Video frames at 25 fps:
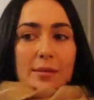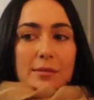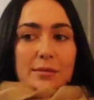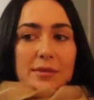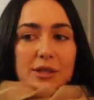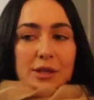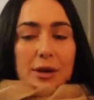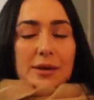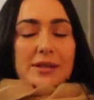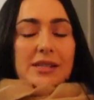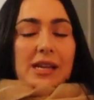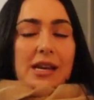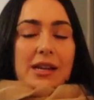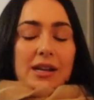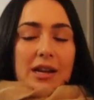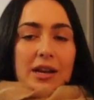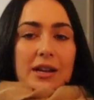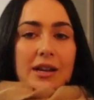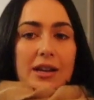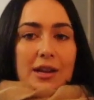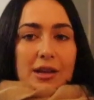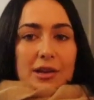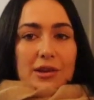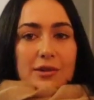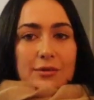So I was like, no,
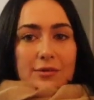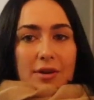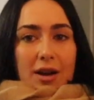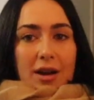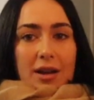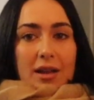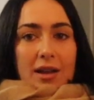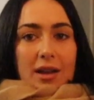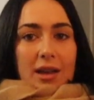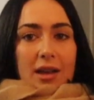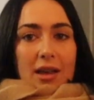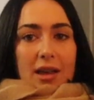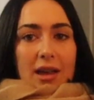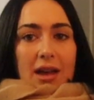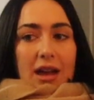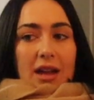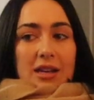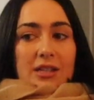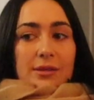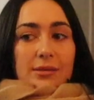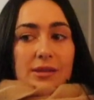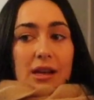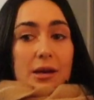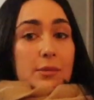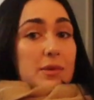you're right. And
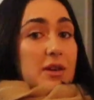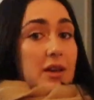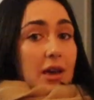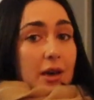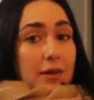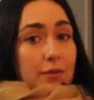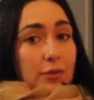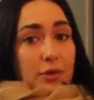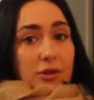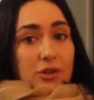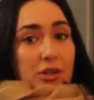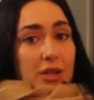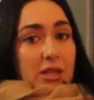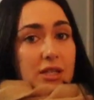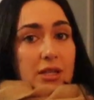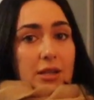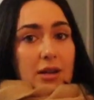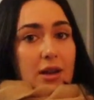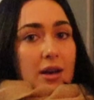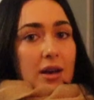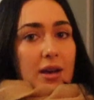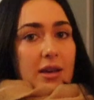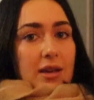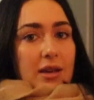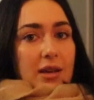she was like, go for a drink
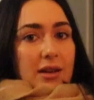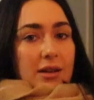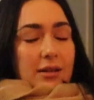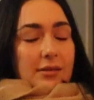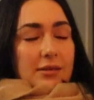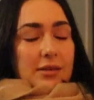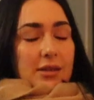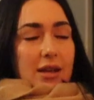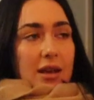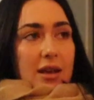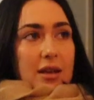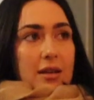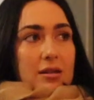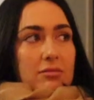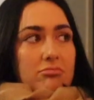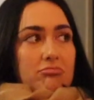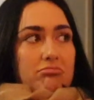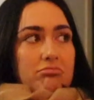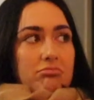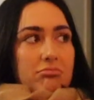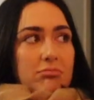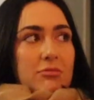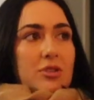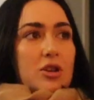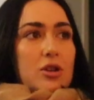tonight. And I was like,
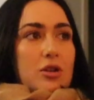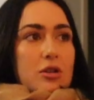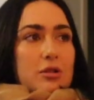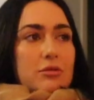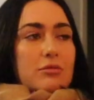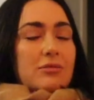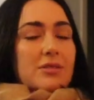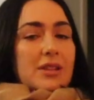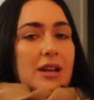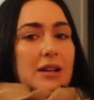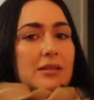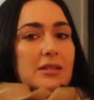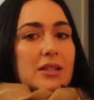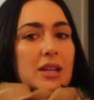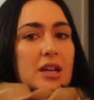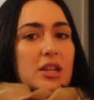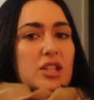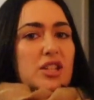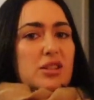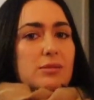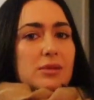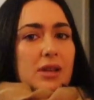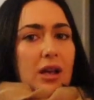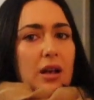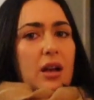cool, sounds good.
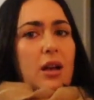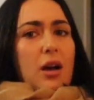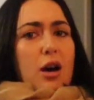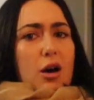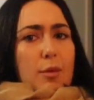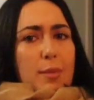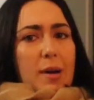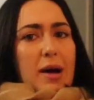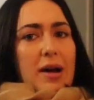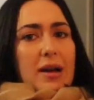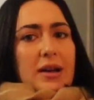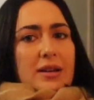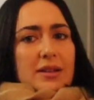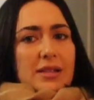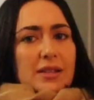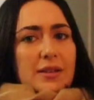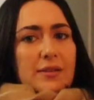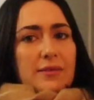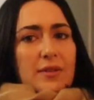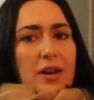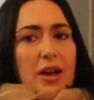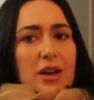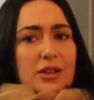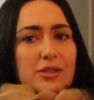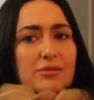She was like, I'll buy us the
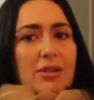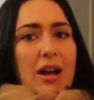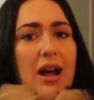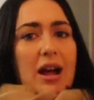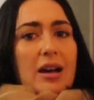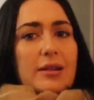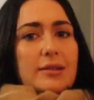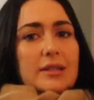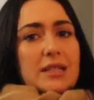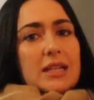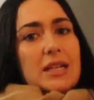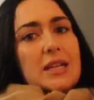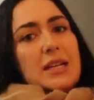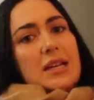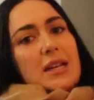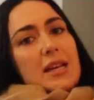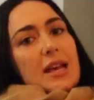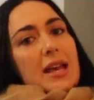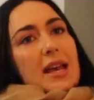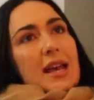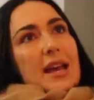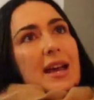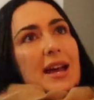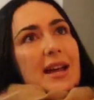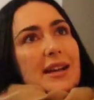first round.
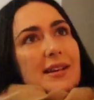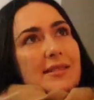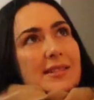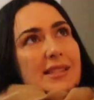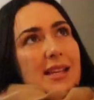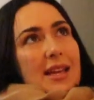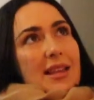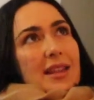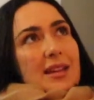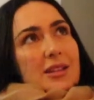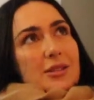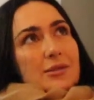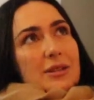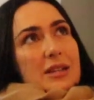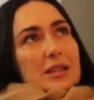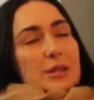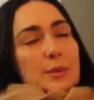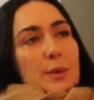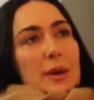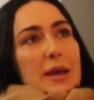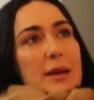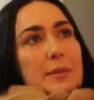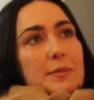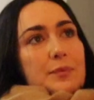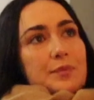And I was like, that's really
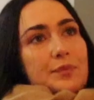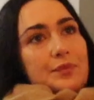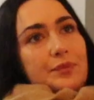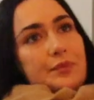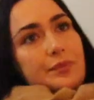sweet.